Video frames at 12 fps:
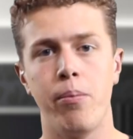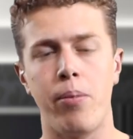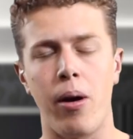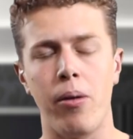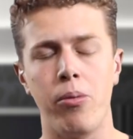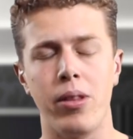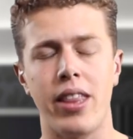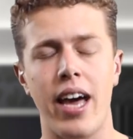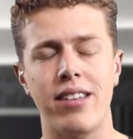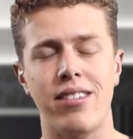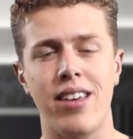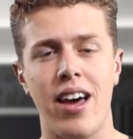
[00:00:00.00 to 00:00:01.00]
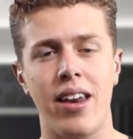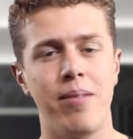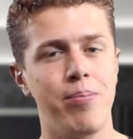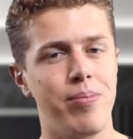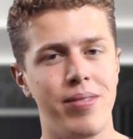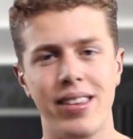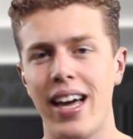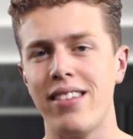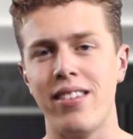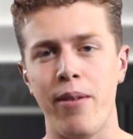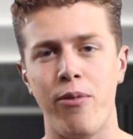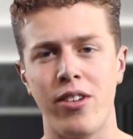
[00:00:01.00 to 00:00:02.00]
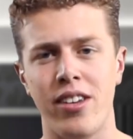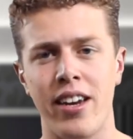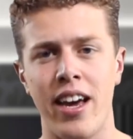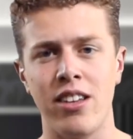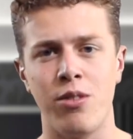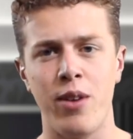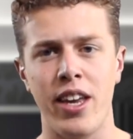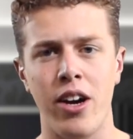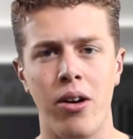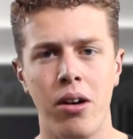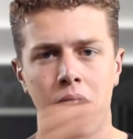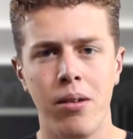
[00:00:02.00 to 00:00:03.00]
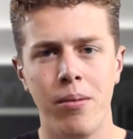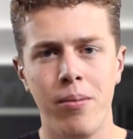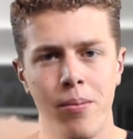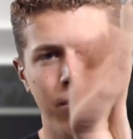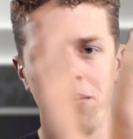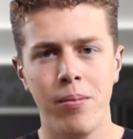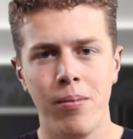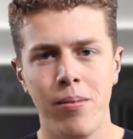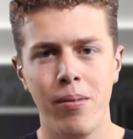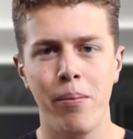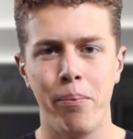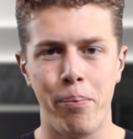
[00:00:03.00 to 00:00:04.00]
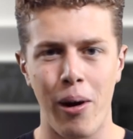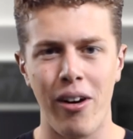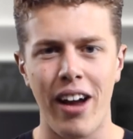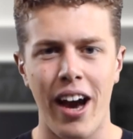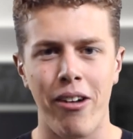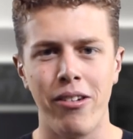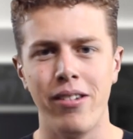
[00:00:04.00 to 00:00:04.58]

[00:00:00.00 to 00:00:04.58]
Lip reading: But with that said, that's it for today's video. Bird out.